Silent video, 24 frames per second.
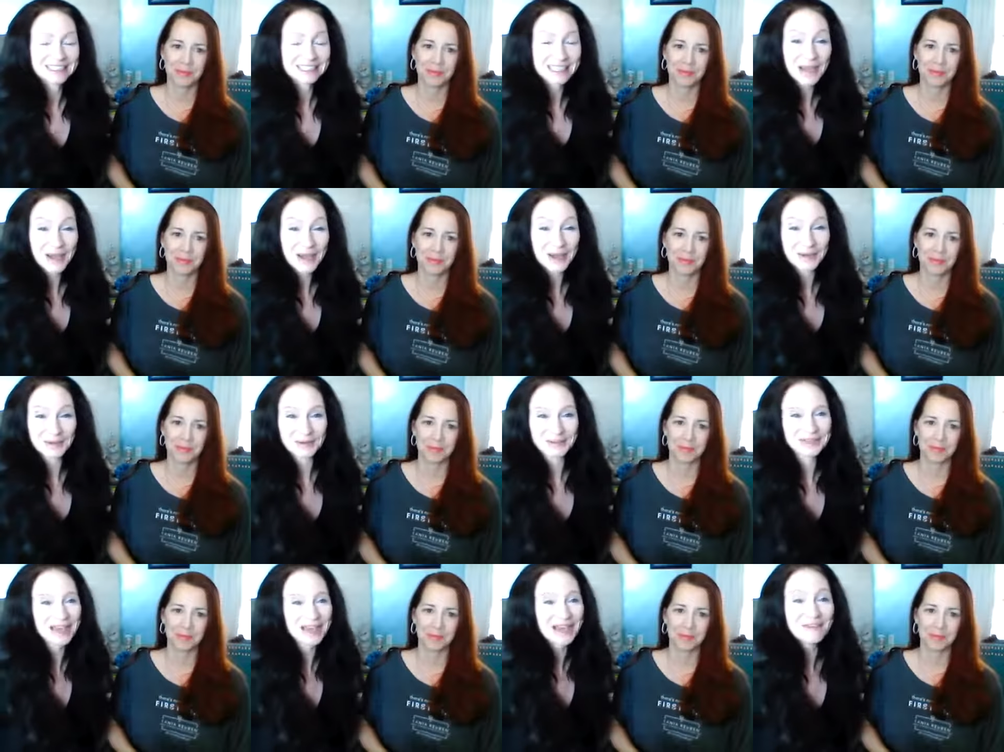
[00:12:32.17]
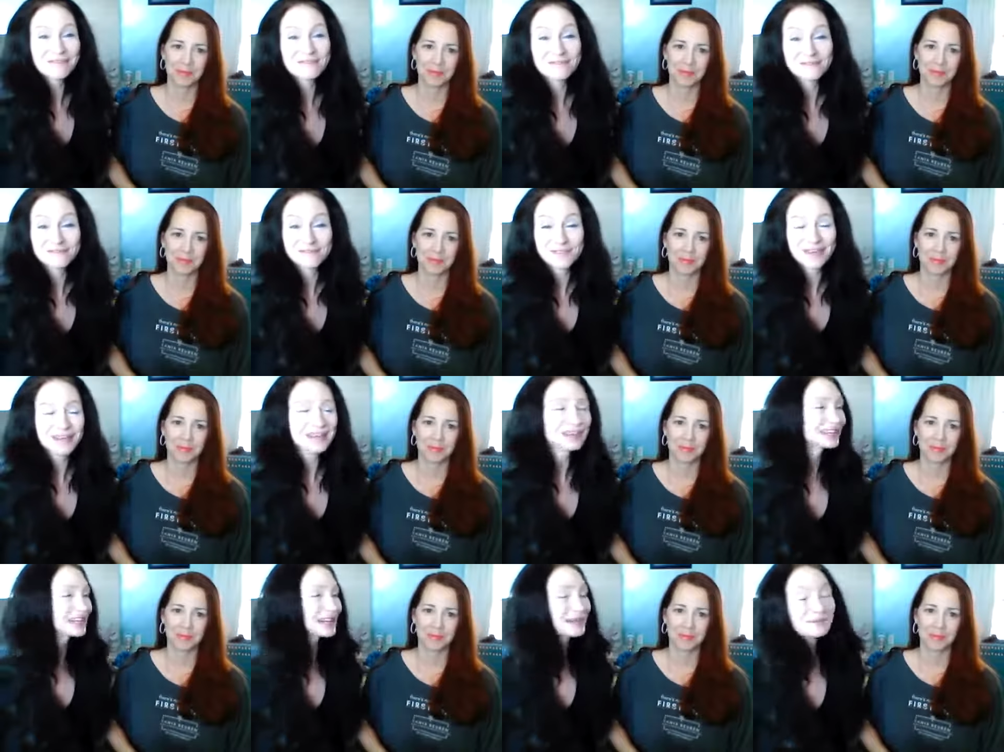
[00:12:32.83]
Speaker 1: so come
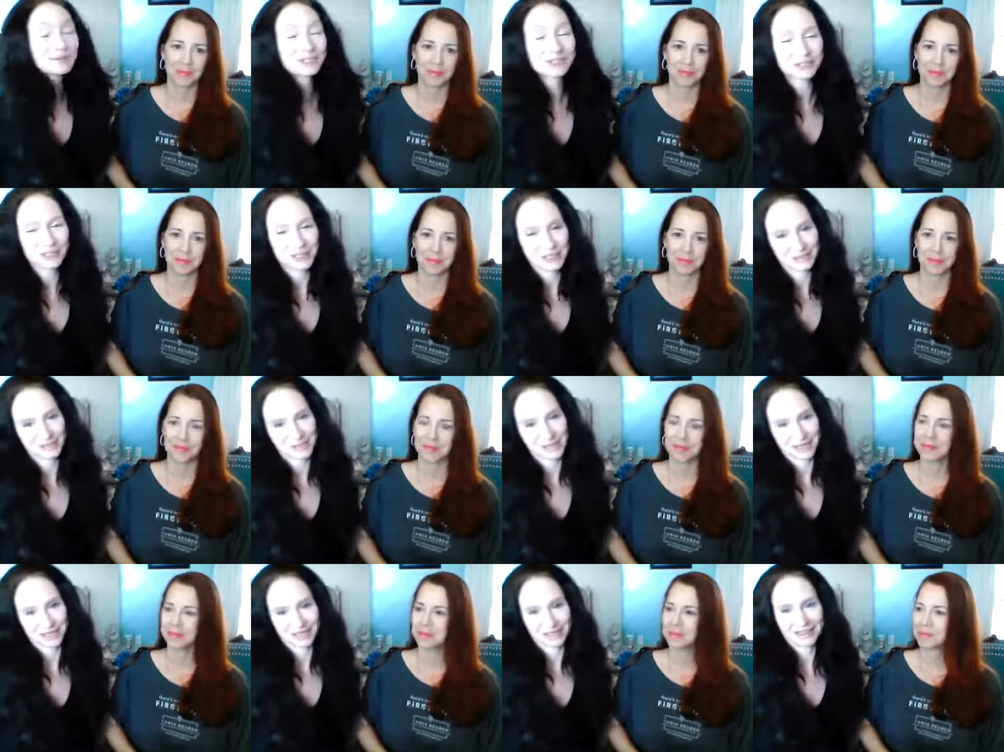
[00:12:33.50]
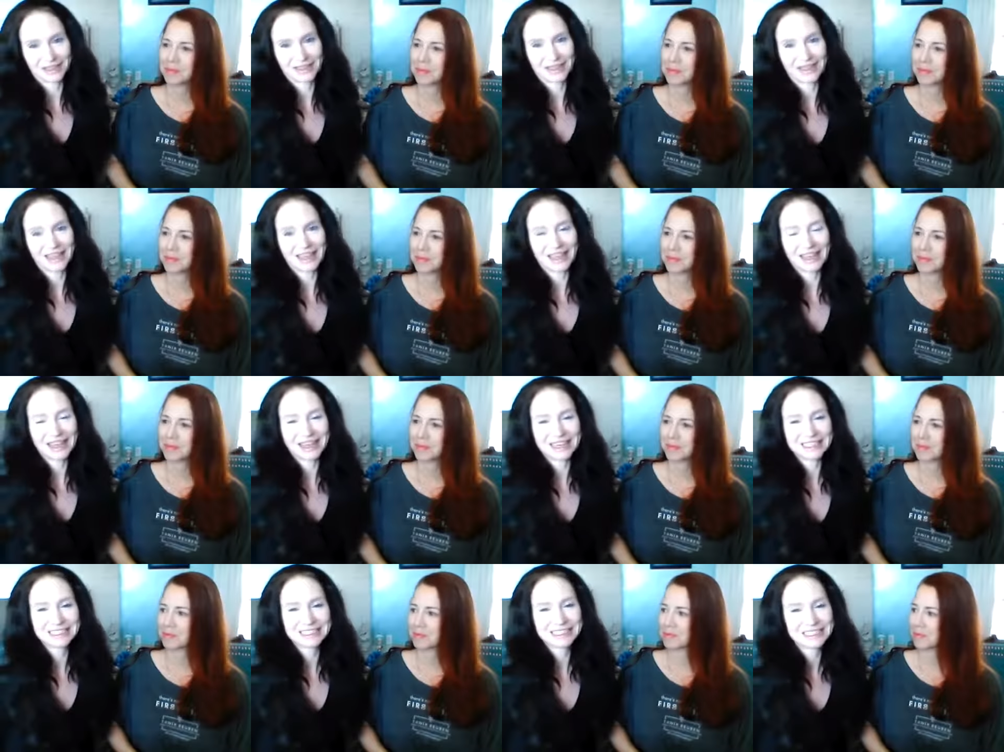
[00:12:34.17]
join me,
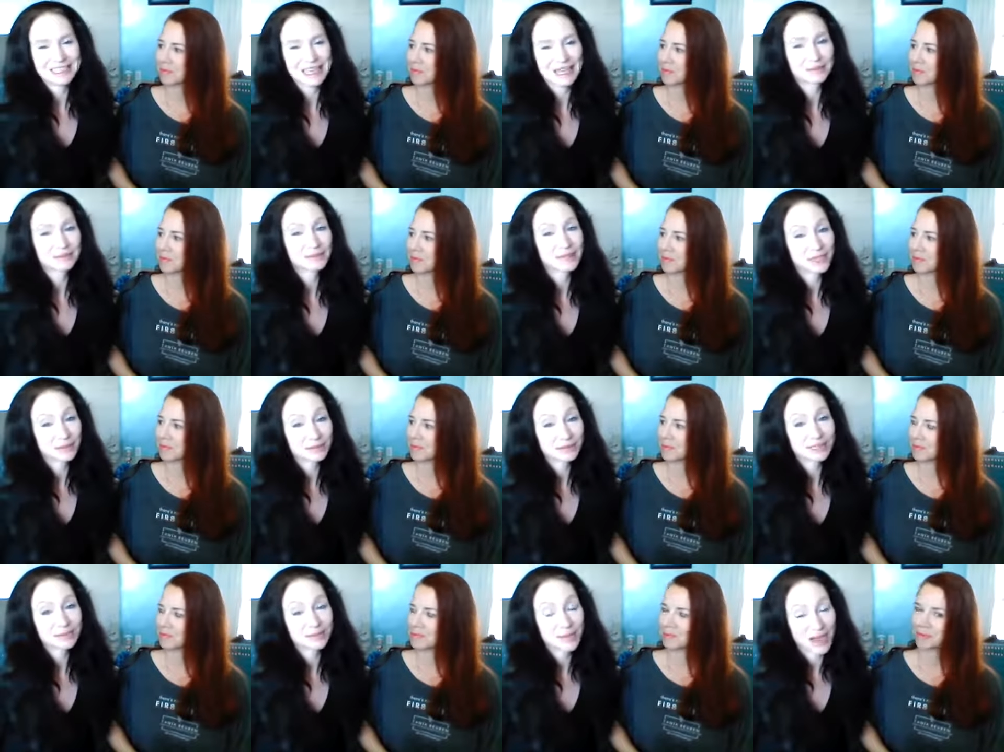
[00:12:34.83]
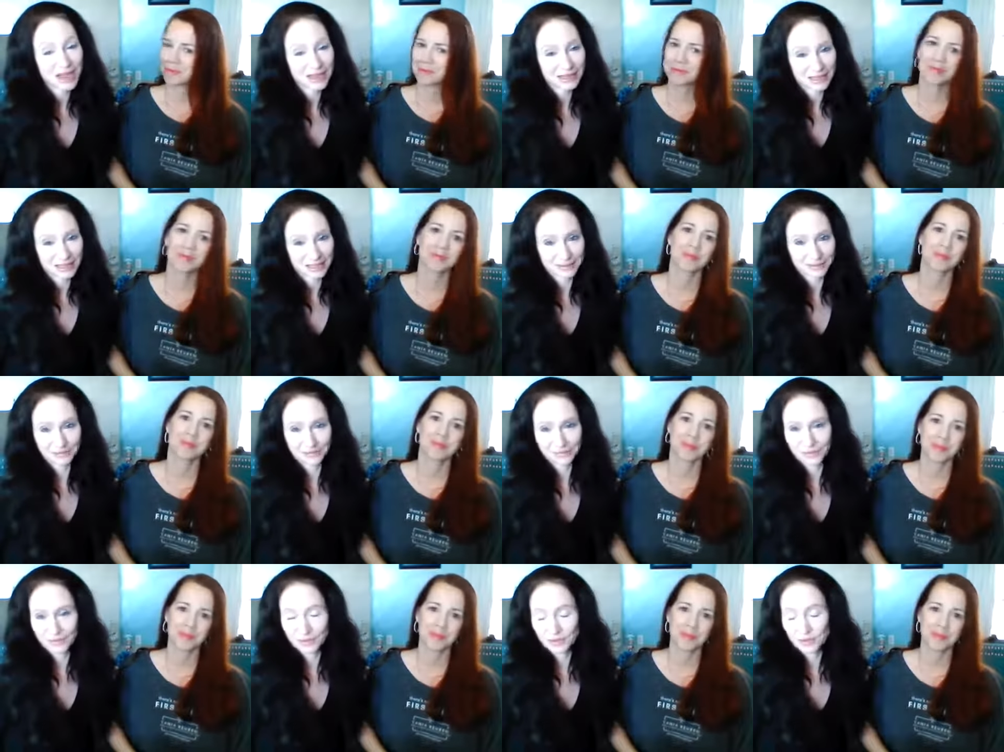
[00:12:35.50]
and keep smiling
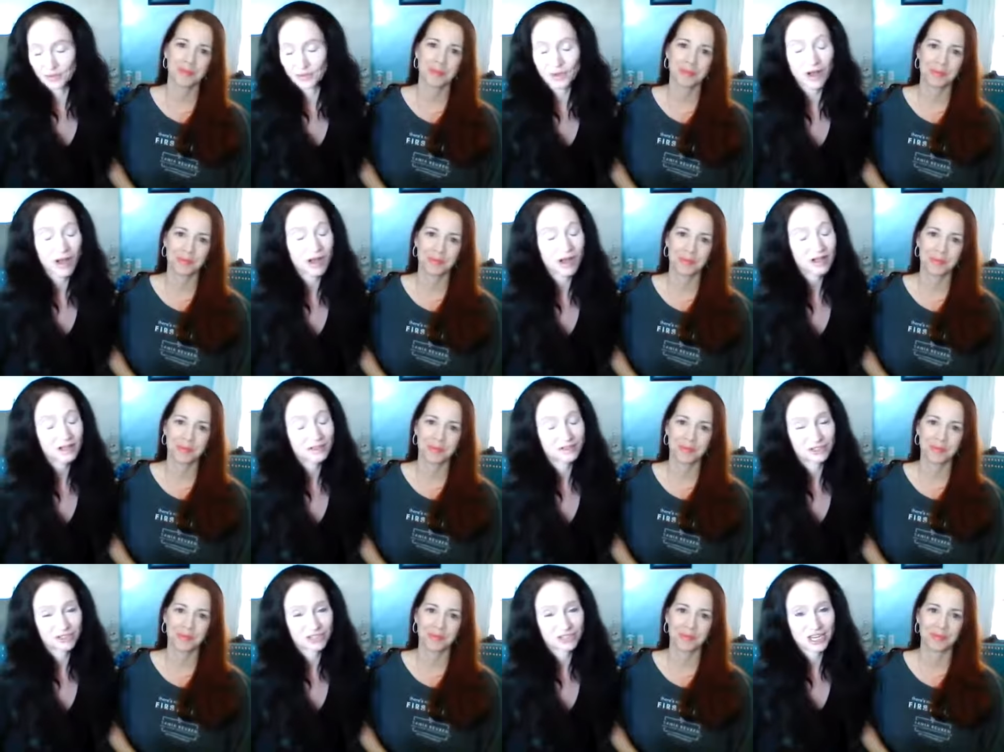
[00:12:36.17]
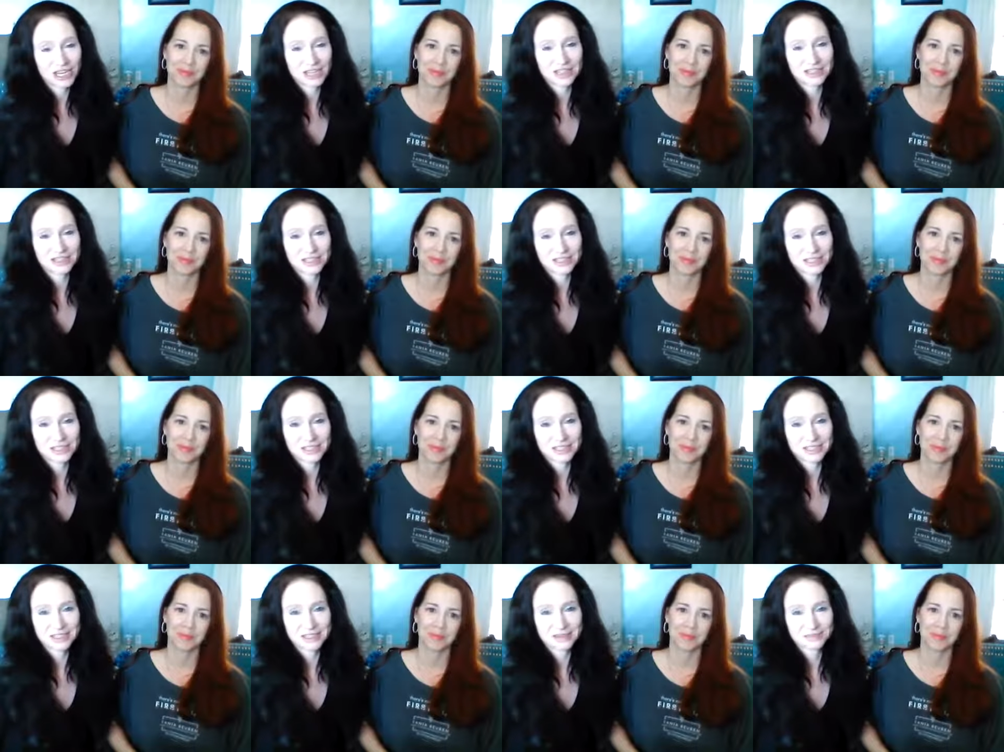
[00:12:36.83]
through all of your
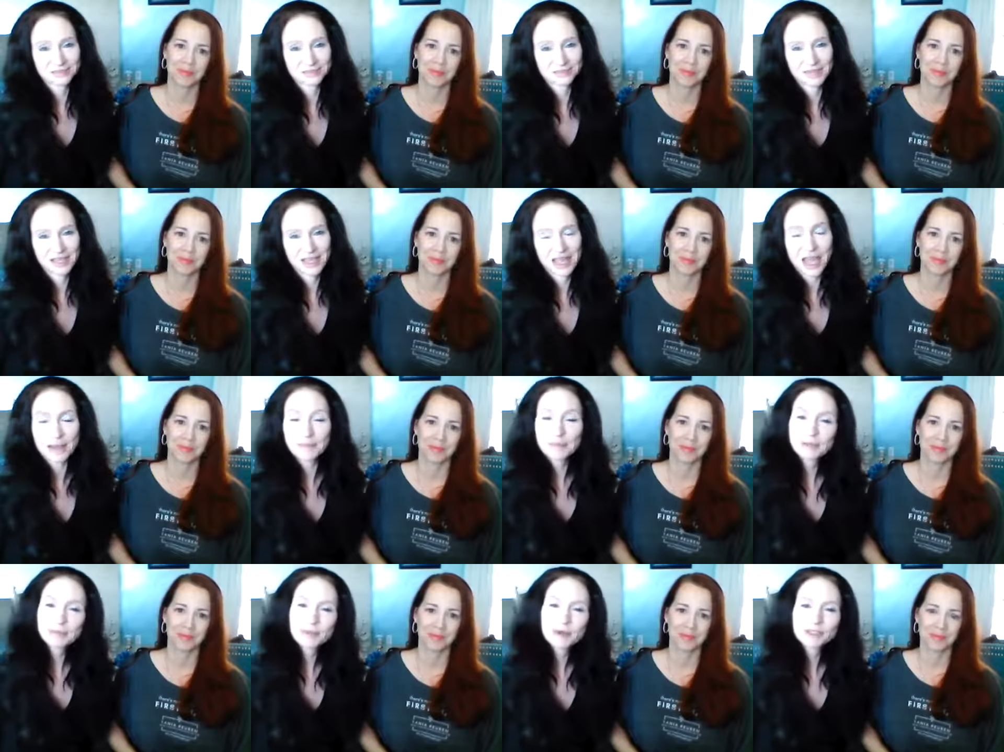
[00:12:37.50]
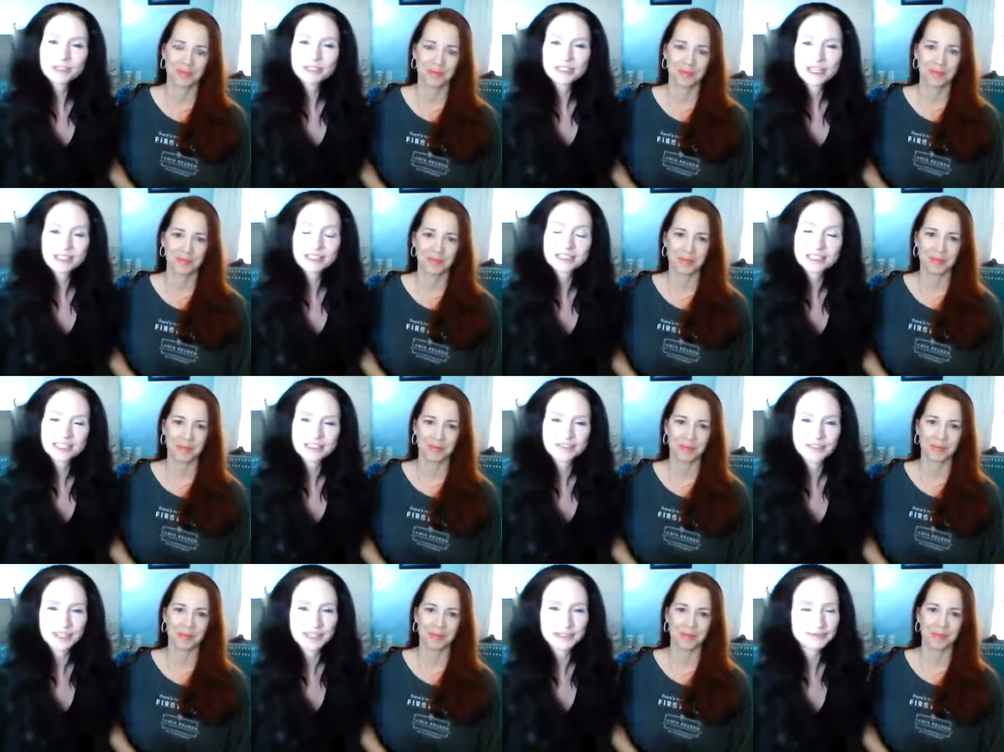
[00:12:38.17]
challenges. Happy
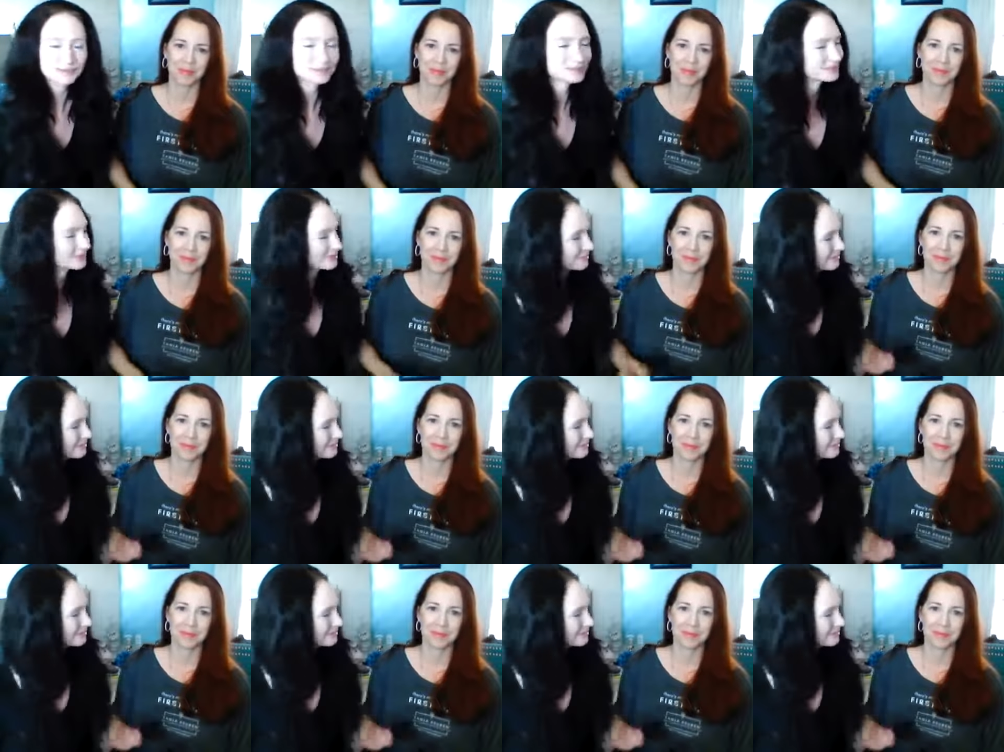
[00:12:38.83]
post-Thanksgiving.